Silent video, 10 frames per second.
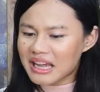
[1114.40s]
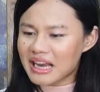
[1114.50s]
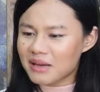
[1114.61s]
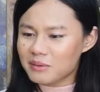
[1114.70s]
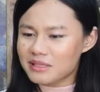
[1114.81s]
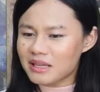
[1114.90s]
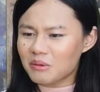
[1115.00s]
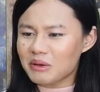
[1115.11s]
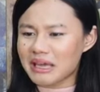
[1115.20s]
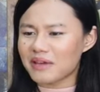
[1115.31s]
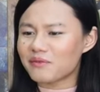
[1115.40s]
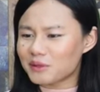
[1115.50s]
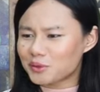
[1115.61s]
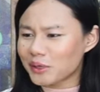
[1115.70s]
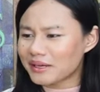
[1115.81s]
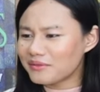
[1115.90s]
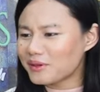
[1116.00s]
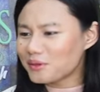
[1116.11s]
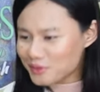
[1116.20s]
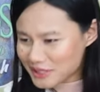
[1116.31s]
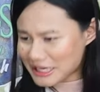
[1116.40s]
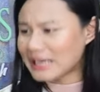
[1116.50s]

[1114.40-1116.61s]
And I was like, okay, if a 12-year-old